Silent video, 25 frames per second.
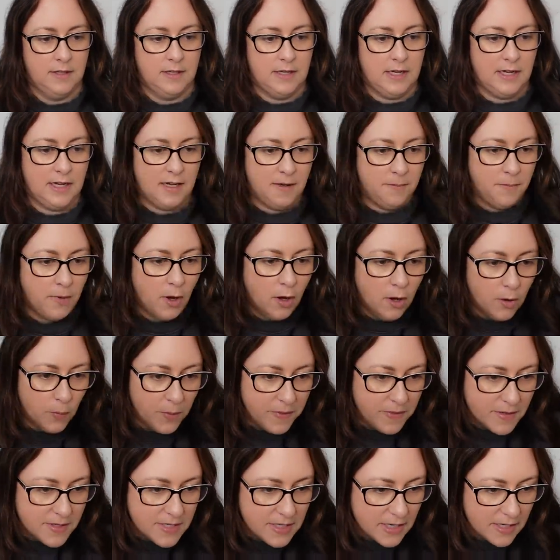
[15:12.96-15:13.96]

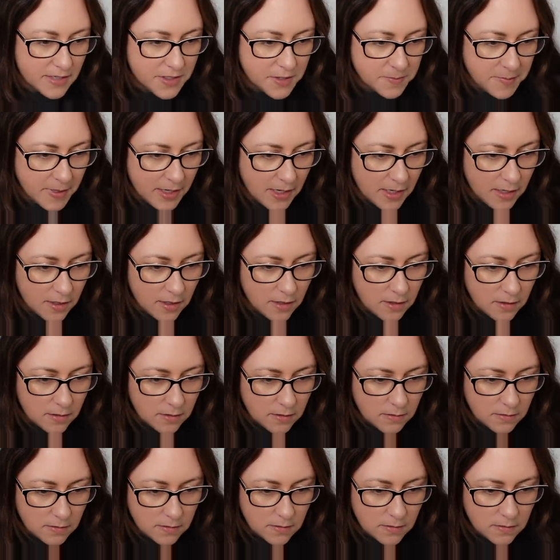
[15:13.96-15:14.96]
With the Taj
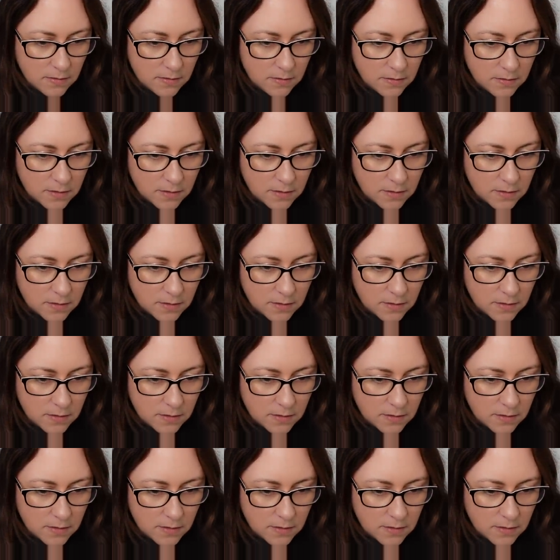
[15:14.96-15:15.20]
Mahal,